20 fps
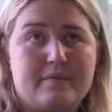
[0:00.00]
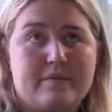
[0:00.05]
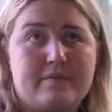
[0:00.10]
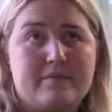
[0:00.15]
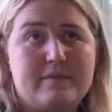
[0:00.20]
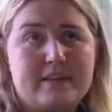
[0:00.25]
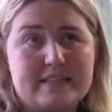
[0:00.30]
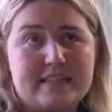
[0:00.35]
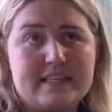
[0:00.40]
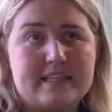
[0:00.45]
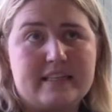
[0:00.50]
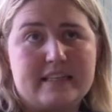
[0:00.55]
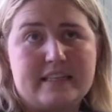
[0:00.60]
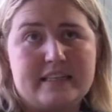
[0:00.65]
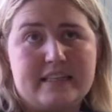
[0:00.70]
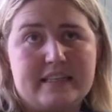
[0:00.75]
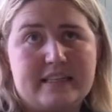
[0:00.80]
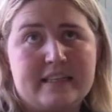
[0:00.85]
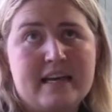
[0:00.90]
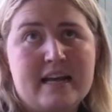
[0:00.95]

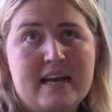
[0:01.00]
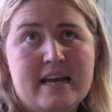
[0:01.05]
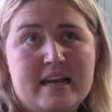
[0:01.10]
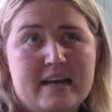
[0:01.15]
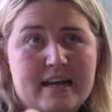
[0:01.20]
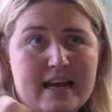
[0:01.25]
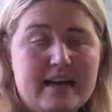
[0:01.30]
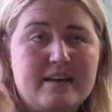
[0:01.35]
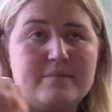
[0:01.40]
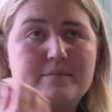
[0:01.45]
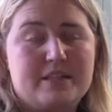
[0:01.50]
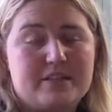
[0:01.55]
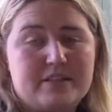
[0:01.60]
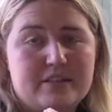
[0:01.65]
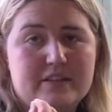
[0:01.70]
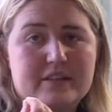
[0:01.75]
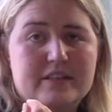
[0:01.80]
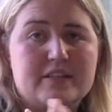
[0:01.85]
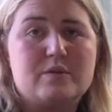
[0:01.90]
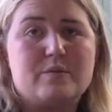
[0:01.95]
physically and
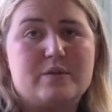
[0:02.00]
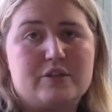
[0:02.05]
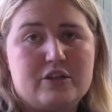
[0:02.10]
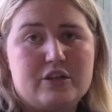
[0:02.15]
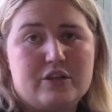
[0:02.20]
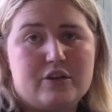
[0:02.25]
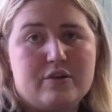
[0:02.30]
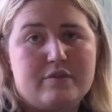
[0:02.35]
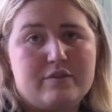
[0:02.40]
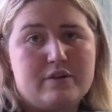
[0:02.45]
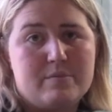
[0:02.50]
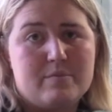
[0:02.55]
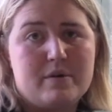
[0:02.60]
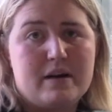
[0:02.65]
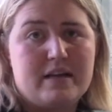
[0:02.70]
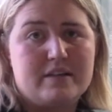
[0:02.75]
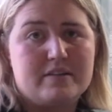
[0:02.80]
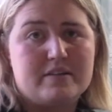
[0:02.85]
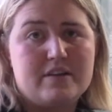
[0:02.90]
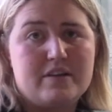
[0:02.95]
mentally switching off your
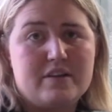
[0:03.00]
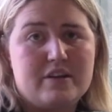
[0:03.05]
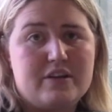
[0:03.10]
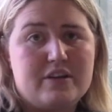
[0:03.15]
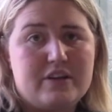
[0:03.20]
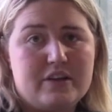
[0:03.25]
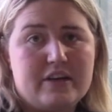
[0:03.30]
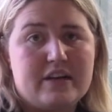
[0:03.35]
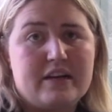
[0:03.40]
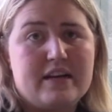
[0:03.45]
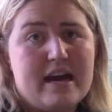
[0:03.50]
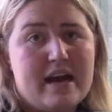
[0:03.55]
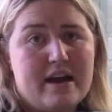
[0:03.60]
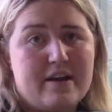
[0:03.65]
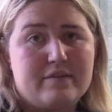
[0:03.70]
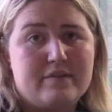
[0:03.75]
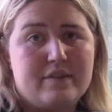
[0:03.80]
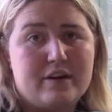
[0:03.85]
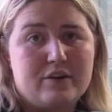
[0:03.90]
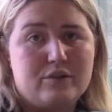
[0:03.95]
mind so that you can
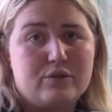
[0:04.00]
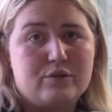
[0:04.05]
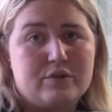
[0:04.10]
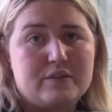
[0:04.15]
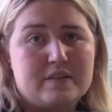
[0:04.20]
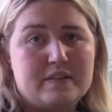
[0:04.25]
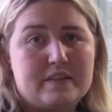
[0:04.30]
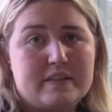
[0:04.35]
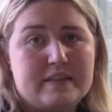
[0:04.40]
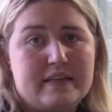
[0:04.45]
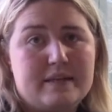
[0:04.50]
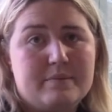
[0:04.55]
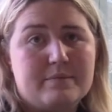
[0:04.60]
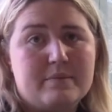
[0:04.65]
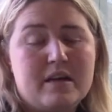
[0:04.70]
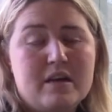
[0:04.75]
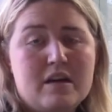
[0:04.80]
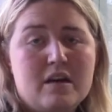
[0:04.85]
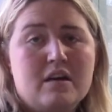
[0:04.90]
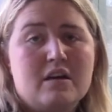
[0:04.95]
have a good sleep.
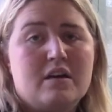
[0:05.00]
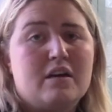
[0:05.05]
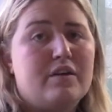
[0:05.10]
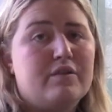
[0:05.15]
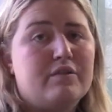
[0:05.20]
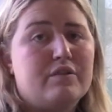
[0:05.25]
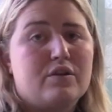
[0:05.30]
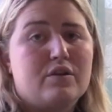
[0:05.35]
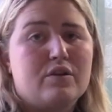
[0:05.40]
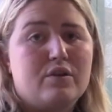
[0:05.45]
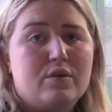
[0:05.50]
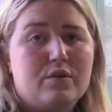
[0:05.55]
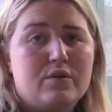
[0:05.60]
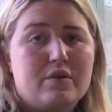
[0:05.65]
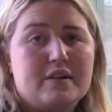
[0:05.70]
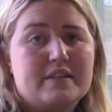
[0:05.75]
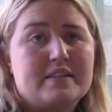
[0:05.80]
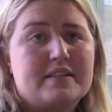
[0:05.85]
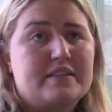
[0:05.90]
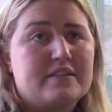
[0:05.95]
Of
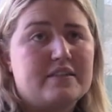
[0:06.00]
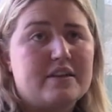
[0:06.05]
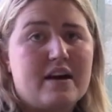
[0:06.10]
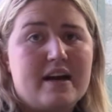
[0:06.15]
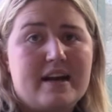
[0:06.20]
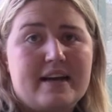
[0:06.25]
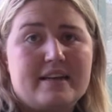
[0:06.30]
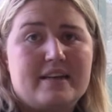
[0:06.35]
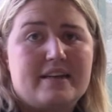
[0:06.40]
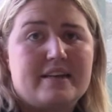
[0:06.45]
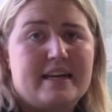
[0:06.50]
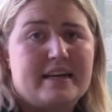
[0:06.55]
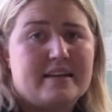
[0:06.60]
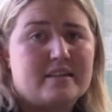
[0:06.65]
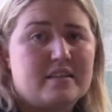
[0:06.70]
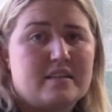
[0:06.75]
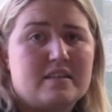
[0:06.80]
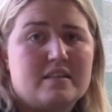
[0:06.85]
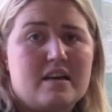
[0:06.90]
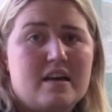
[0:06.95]
course, diet and
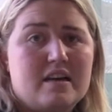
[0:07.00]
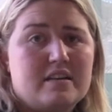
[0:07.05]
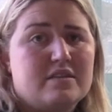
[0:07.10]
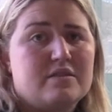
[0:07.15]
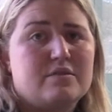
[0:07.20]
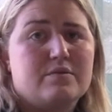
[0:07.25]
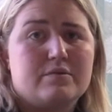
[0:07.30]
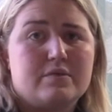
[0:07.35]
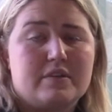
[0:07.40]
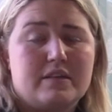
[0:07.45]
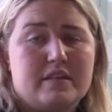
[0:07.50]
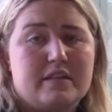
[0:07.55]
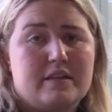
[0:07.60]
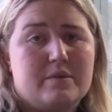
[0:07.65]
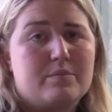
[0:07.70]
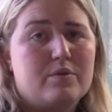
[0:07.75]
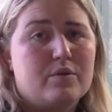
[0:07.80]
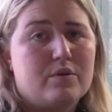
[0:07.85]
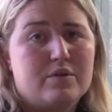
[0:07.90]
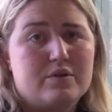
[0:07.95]
exercise is really
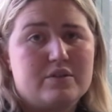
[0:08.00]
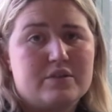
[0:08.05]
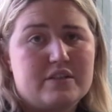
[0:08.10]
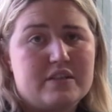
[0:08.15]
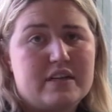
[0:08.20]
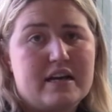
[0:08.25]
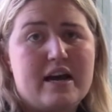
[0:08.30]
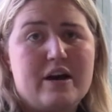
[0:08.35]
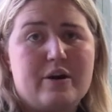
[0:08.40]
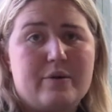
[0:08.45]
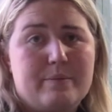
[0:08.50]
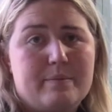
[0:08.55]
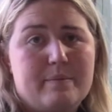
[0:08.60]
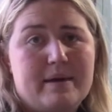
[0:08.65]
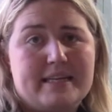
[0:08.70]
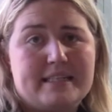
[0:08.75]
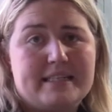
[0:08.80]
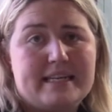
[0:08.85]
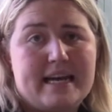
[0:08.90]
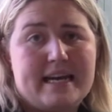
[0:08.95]
important to help
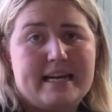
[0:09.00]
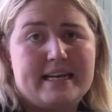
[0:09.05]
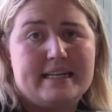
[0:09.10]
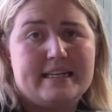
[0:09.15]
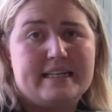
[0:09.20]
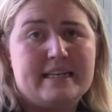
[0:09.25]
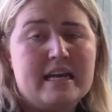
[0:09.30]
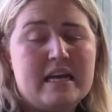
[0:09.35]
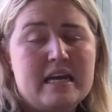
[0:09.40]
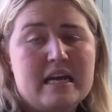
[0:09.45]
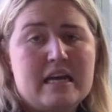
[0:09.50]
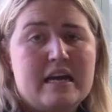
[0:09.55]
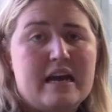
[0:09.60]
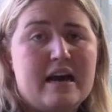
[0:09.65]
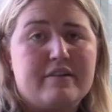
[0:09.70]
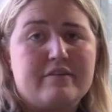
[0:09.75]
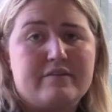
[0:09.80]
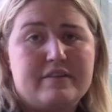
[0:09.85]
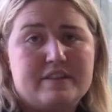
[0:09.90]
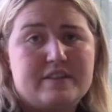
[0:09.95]
maintain
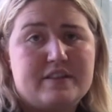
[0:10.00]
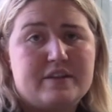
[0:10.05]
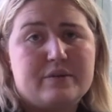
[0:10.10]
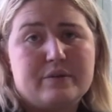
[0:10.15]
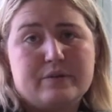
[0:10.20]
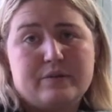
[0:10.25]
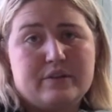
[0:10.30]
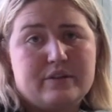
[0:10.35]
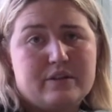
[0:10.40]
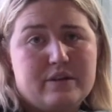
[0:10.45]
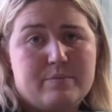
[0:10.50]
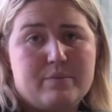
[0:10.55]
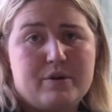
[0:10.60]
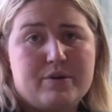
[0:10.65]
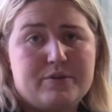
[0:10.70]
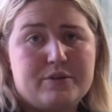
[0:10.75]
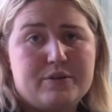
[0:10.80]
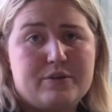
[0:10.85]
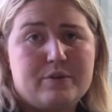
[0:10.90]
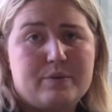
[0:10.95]
our physical and
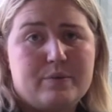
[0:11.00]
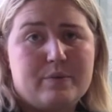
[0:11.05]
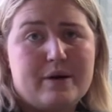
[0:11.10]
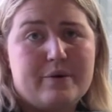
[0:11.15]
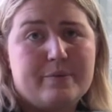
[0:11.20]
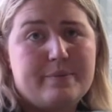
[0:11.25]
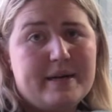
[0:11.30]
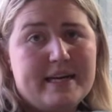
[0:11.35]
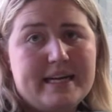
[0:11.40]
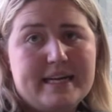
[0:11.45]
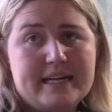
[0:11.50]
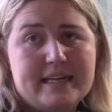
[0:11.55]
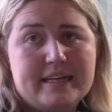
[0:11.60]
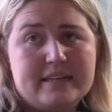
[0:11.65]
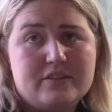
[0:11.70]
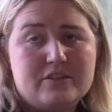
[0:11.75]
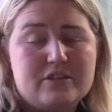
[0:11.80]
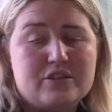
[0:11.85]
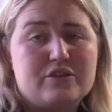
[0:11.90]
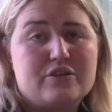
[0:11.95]
emotional
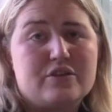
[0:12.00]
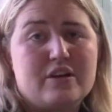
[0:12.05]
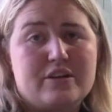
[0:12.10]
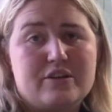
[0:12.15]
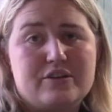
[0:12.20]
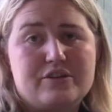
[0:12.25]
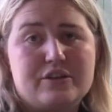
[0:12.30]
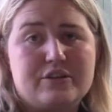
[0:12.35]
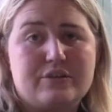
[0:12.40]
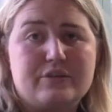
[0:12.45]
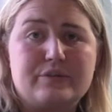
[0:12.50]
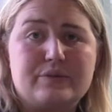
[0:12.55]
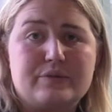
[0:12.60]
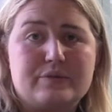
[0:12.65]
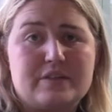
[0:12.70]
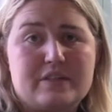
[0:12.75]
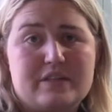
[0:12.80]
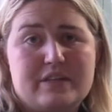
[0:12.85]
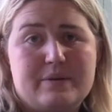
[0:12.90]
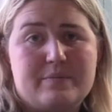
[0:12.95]
well-being, just trying to do little
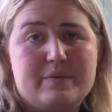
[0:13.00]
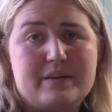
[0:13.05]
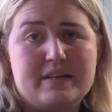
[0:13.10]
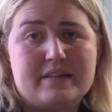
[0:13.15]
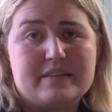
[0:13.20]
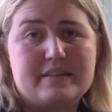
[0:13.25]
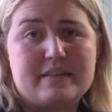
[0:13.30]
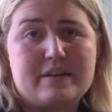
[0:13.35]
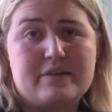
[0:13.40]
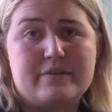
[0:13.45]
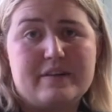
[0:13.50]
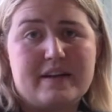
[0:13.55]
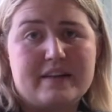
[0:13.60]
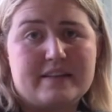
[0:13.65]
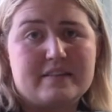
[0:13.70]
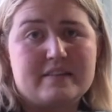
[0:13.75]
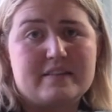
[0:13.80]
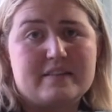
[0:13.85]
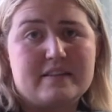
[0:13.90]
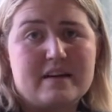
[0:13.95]
snippets of
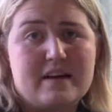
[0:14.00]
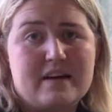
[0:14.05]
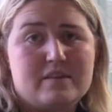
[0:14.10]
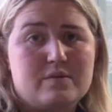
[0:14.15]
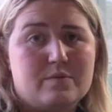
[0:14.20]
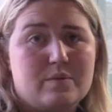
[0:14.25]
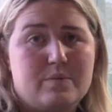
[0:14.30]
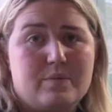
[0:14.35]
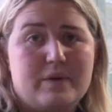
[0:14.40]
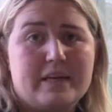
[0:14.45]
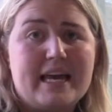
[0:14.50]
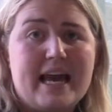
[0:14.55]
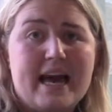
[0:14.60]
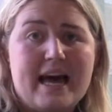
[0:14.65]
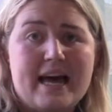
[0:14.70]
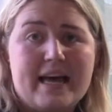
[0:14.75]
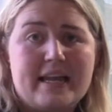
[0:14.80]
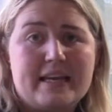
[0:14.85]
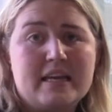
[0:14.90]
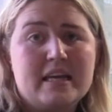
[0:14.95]
exercise when we
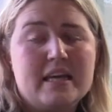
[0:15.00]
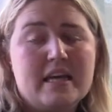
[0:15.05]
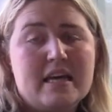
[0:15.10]
can,